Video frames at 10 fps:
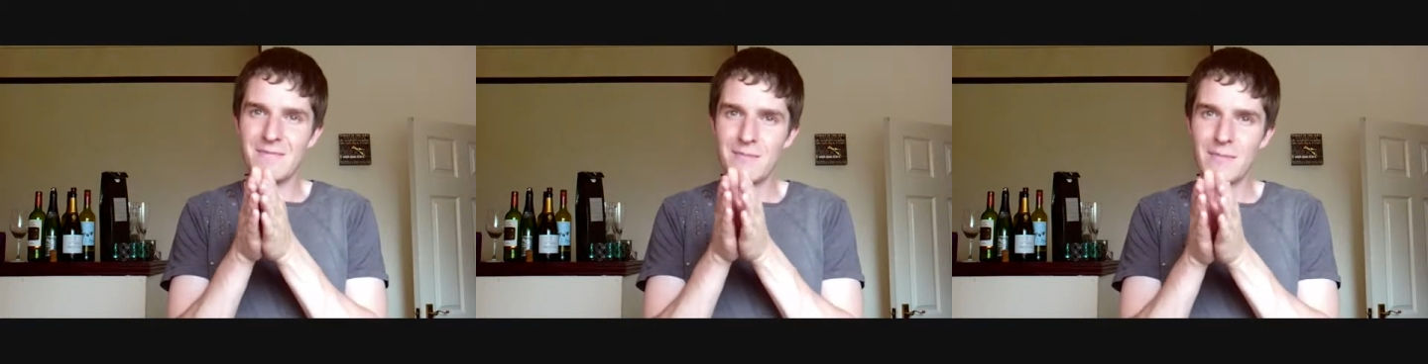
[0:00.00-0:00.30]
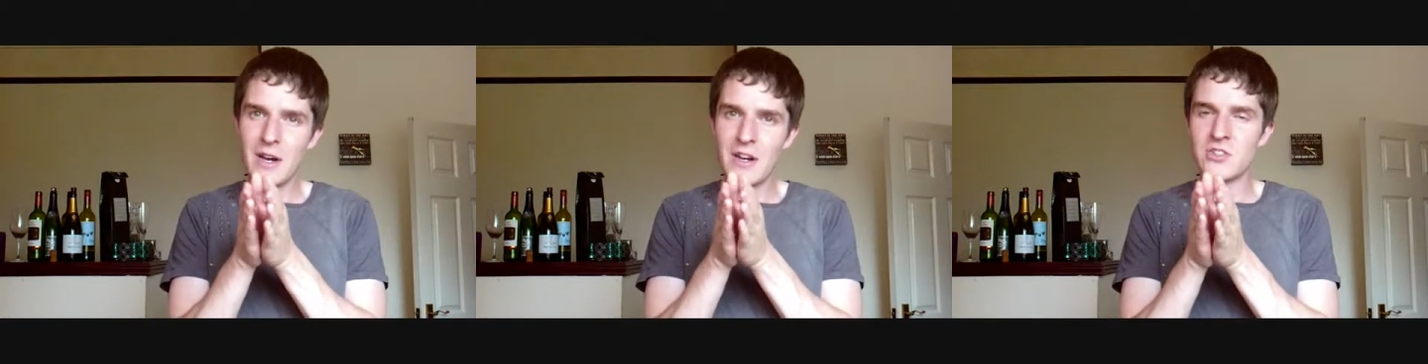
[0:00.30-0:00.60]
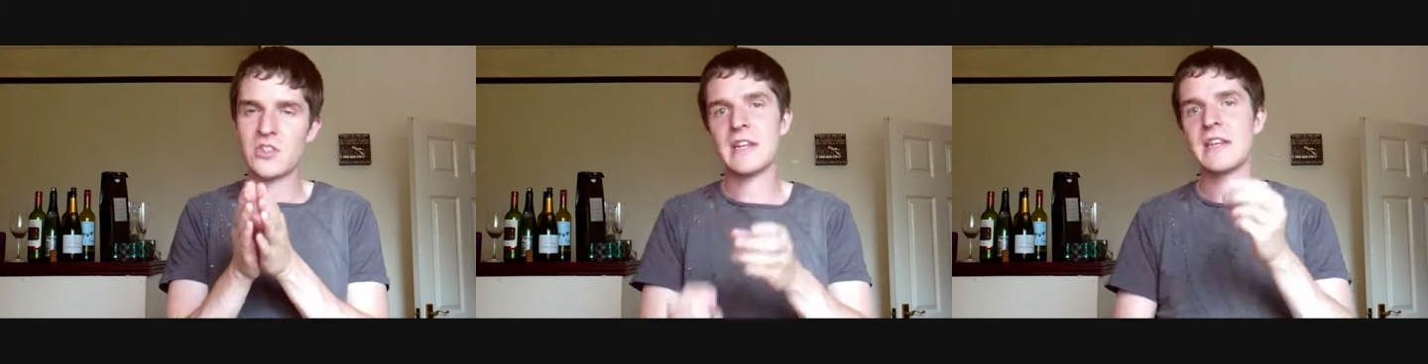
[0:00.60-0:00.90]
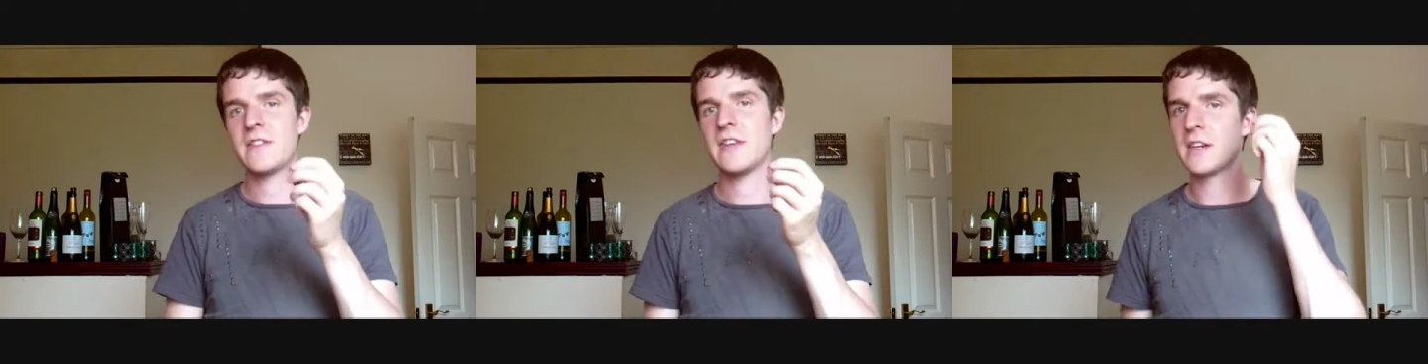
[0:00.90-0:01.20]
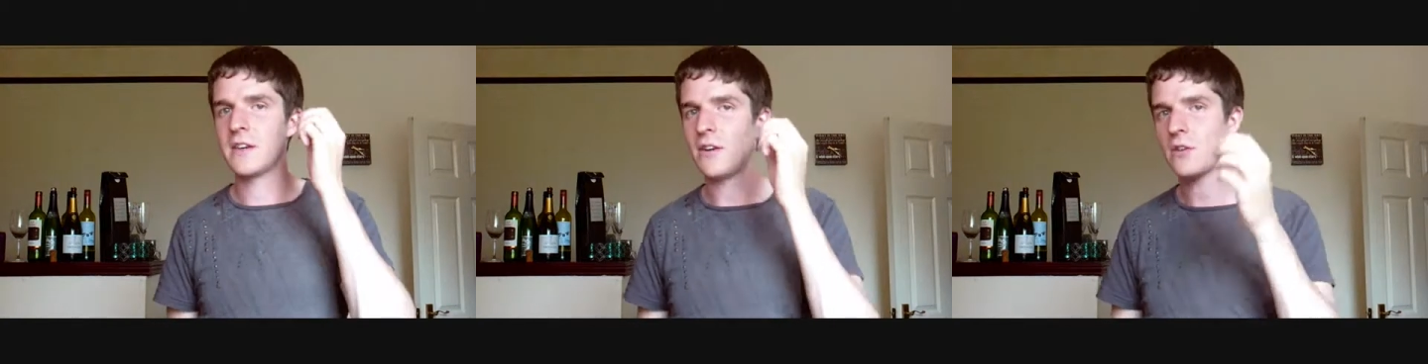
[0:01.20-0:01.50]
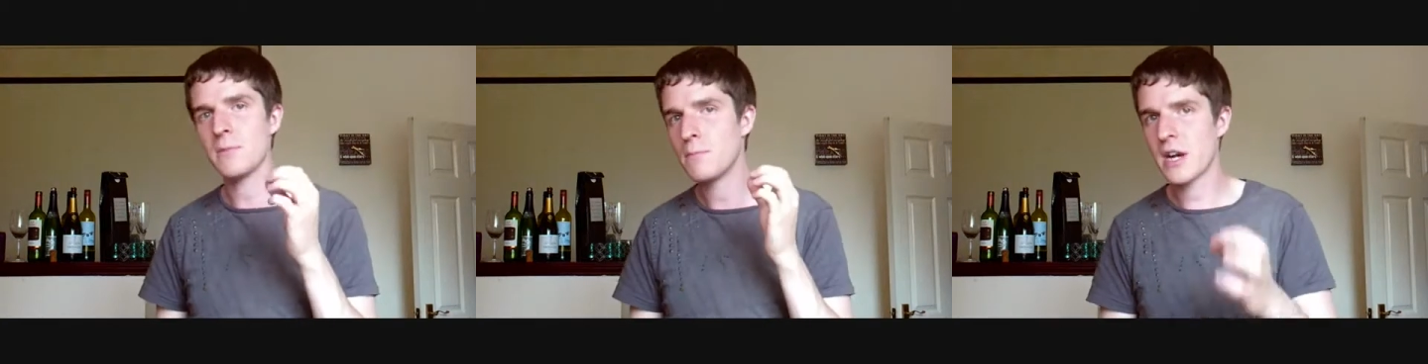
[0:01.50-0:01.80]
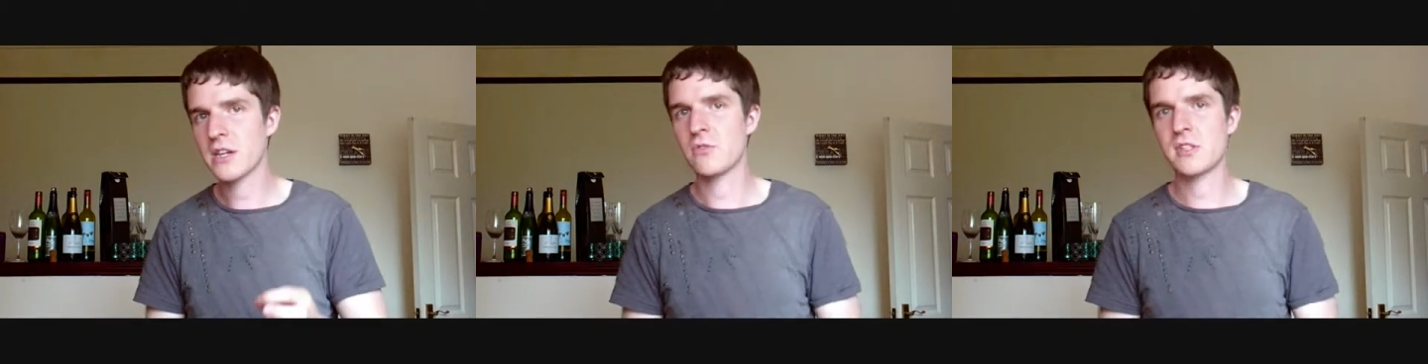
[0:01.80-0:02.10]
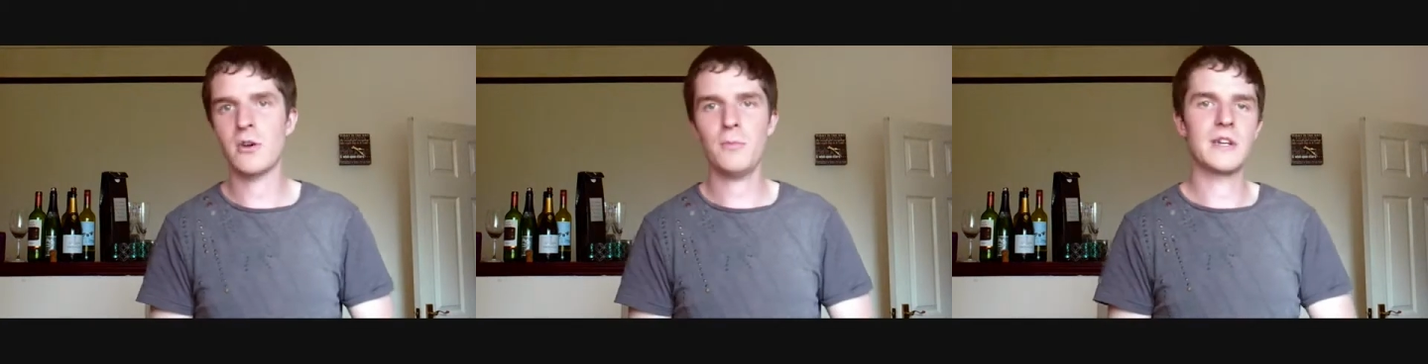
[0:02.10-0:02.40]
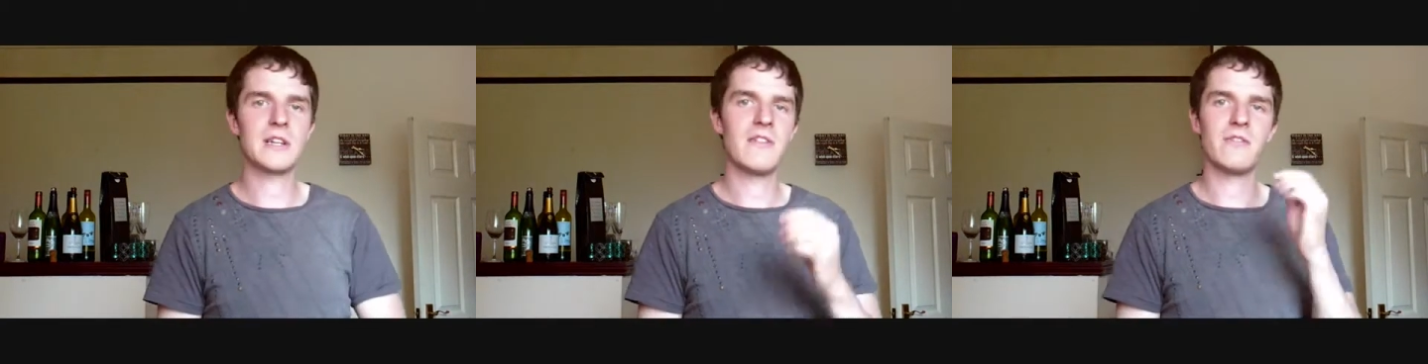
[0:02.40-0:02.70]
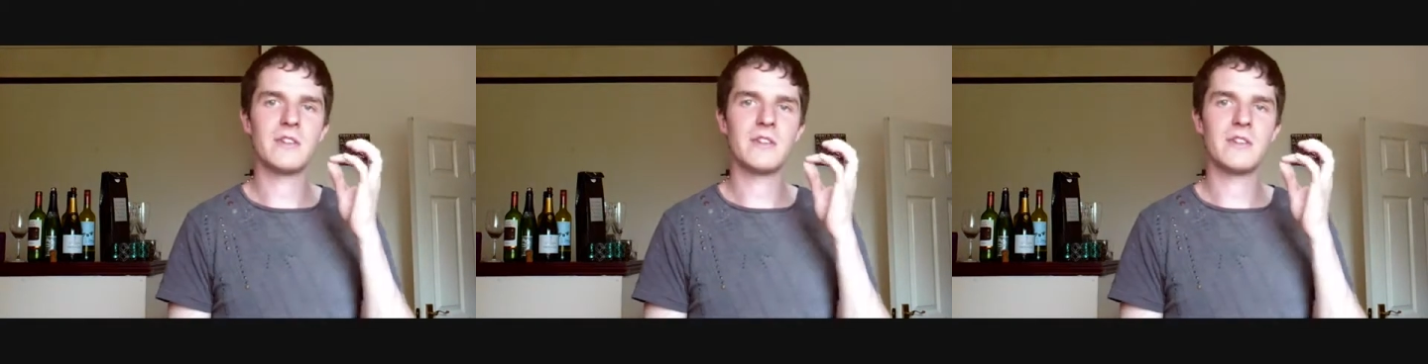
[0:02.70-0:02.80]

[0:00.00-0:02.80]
marginally thicker. On the microscopic level,